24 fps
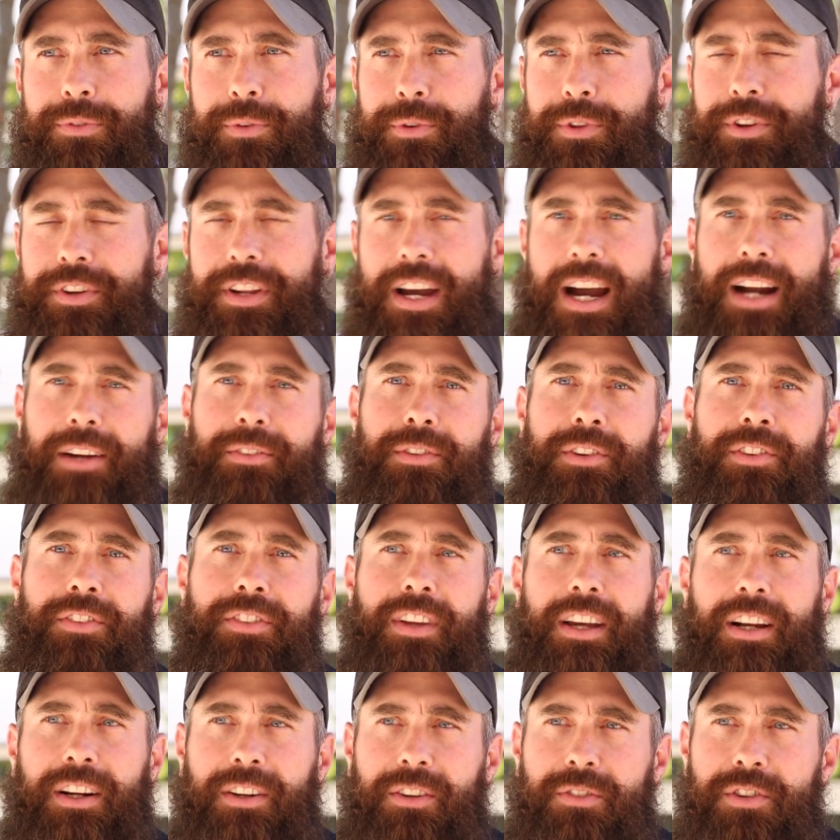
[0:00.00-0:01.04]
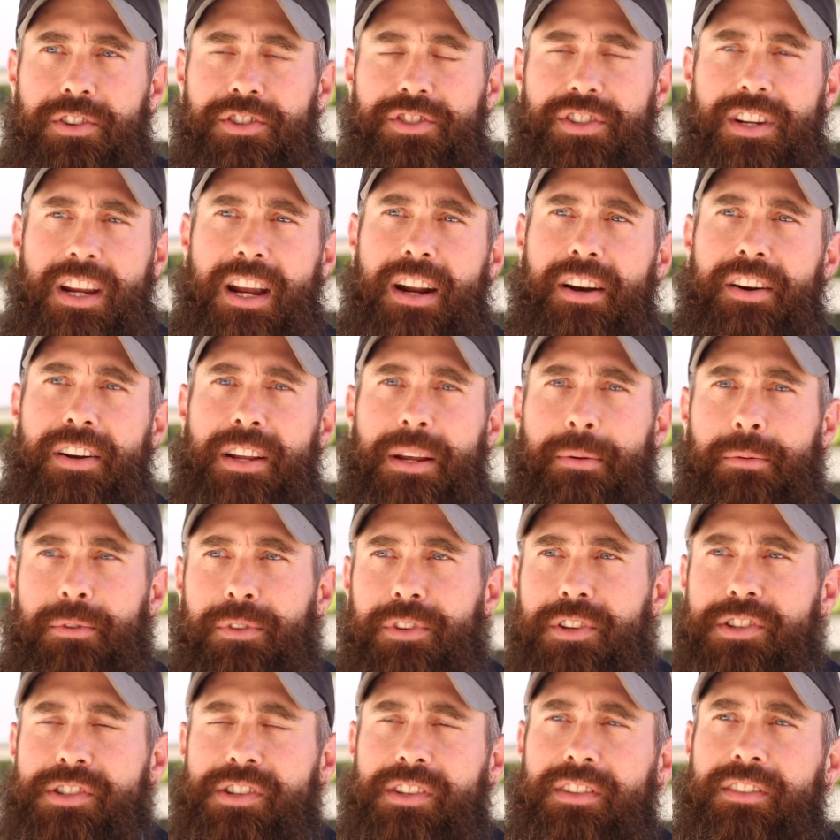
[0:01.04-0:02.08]
through the doctrines that Christianity and
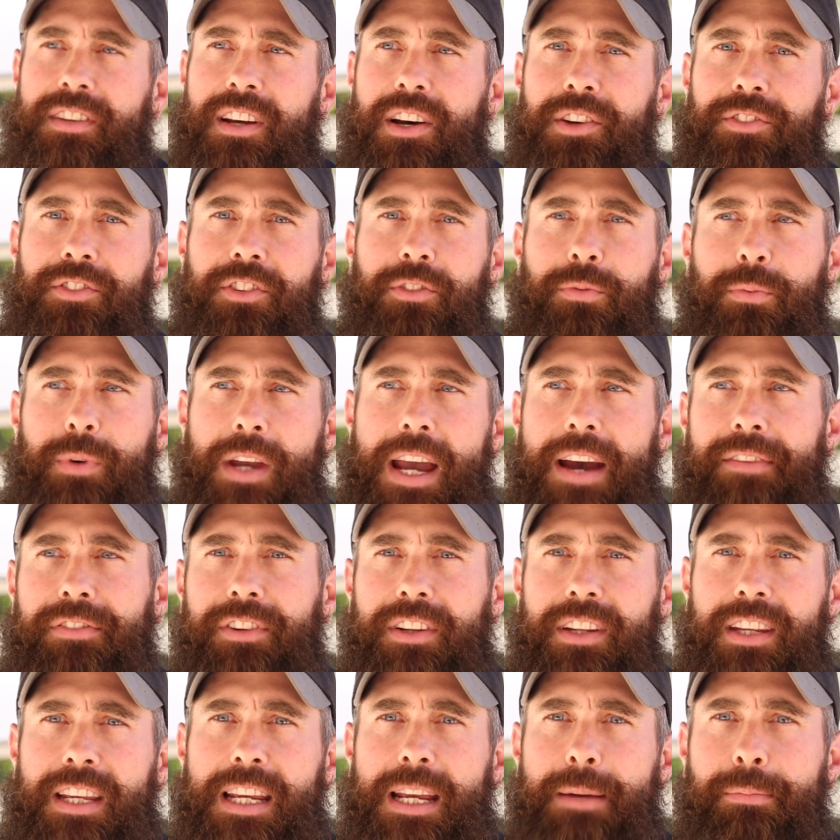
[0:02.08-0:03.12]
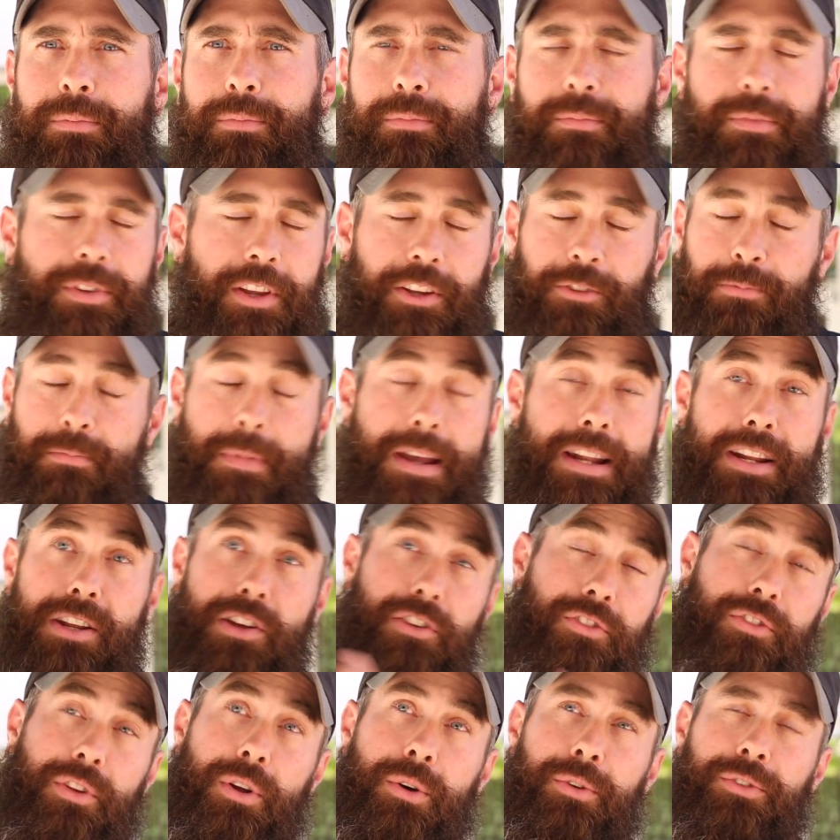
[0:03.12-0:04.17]
religion tells us we have to keep, as
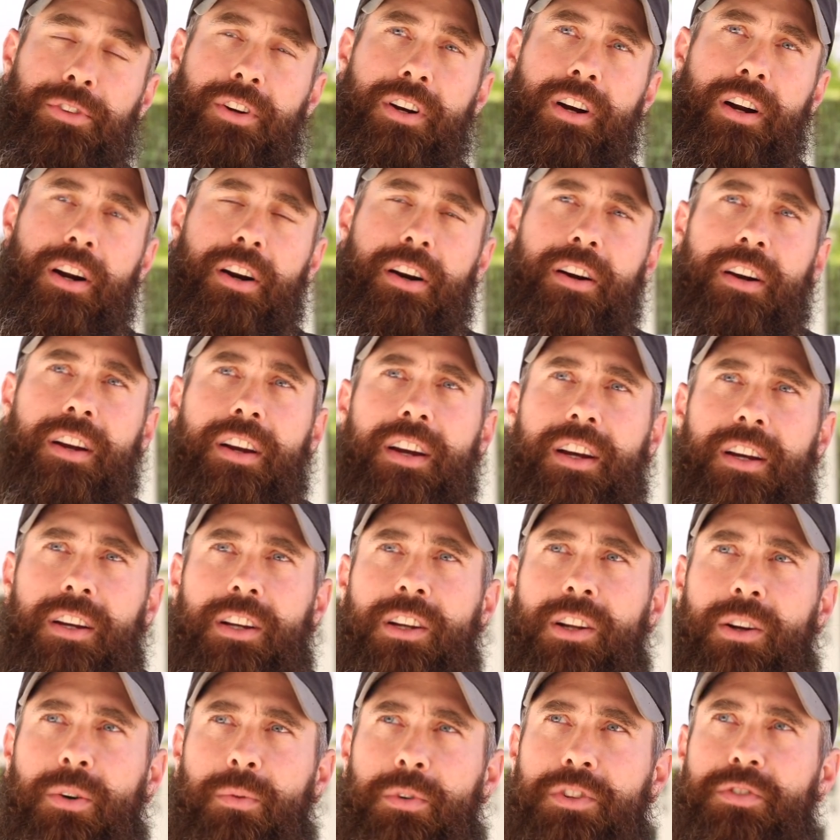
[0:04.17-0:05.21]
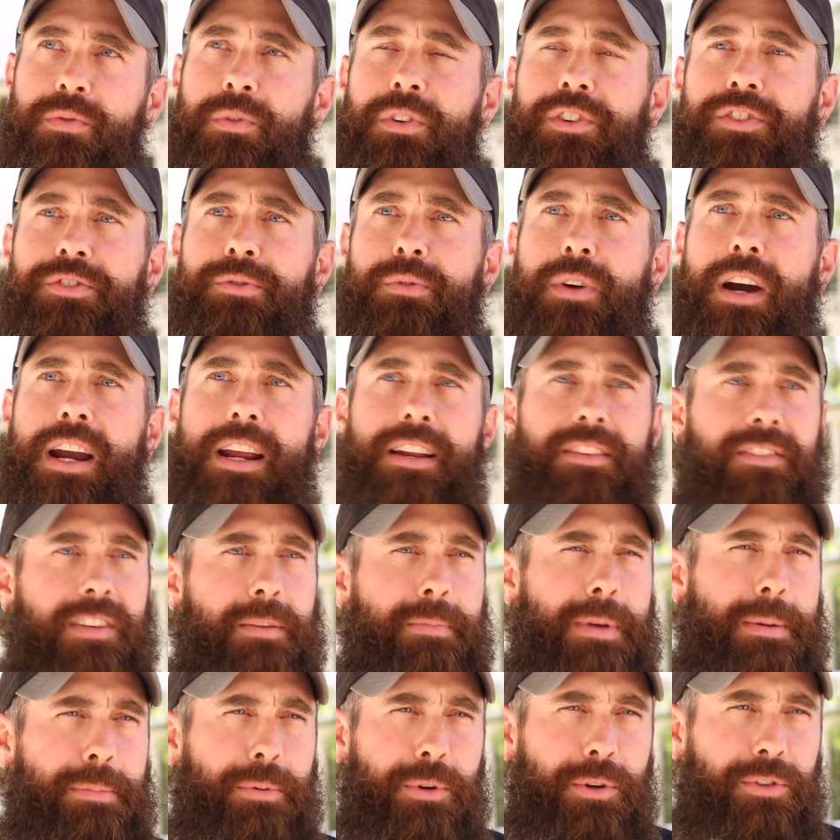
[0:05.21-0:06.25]
many as those are, you know, which one's right, and
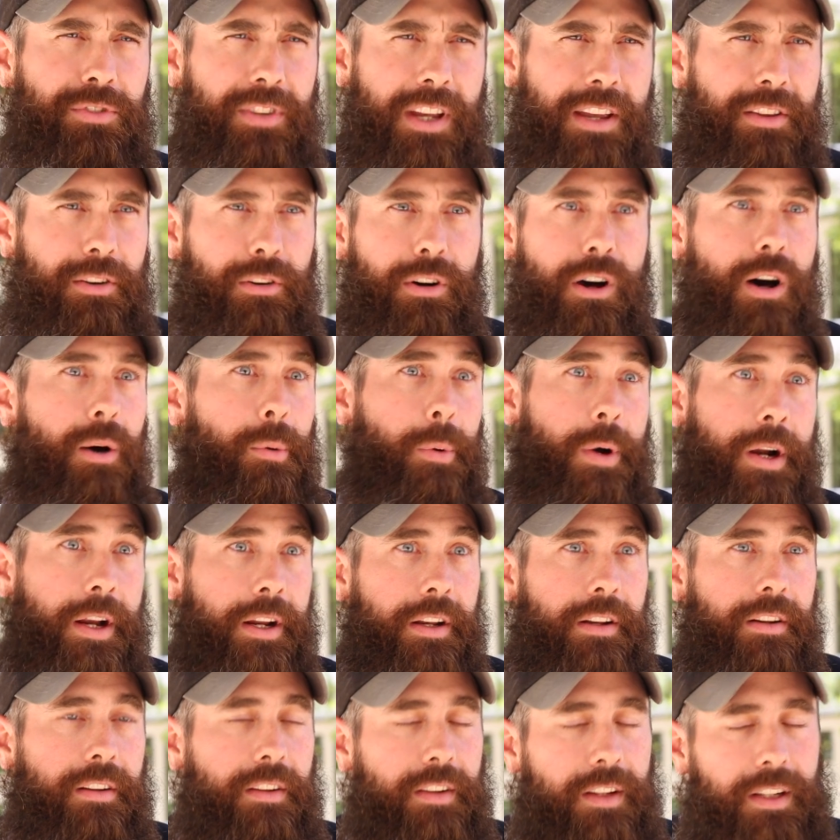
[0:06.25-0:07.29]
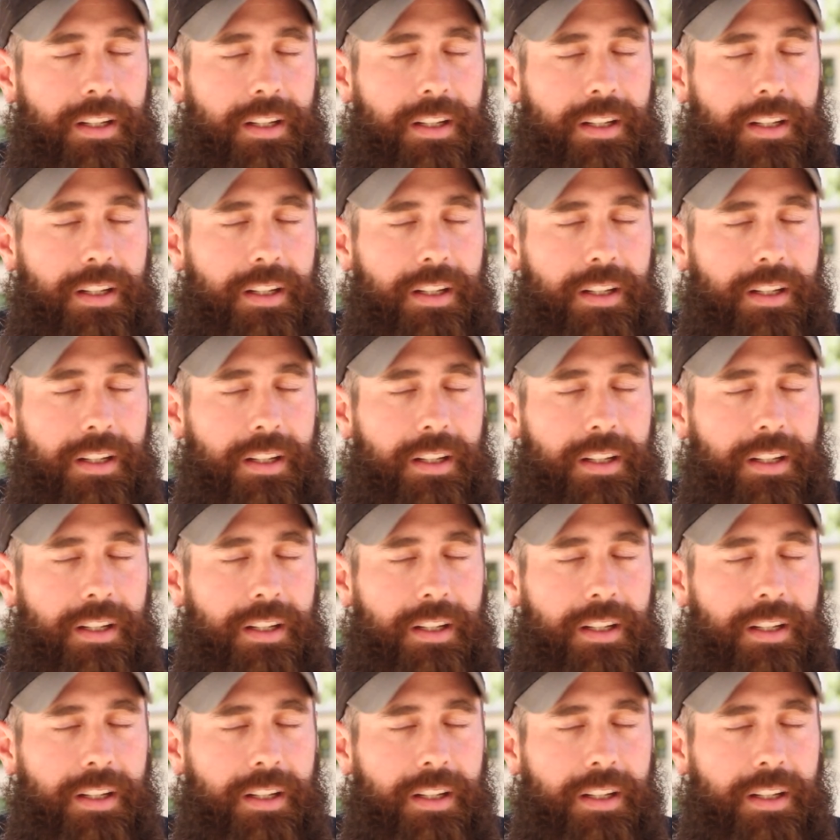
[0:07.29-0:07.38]
some people who say they're all right,